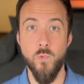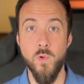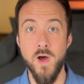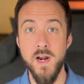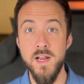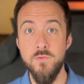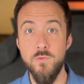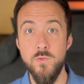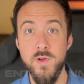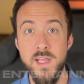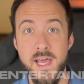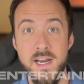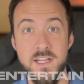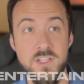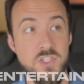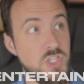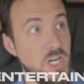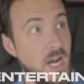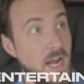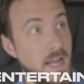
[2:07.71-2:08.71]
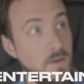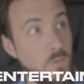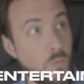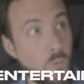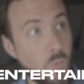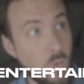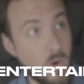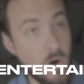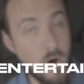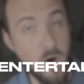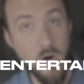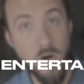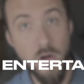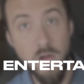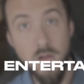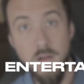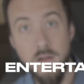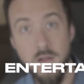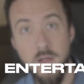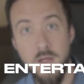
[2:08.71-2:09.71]
What if we had a giant
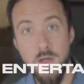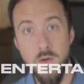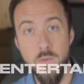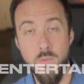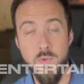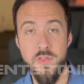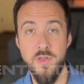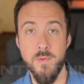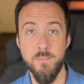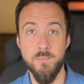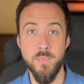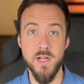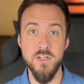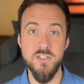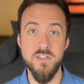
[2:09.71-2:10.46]
wall with a bunch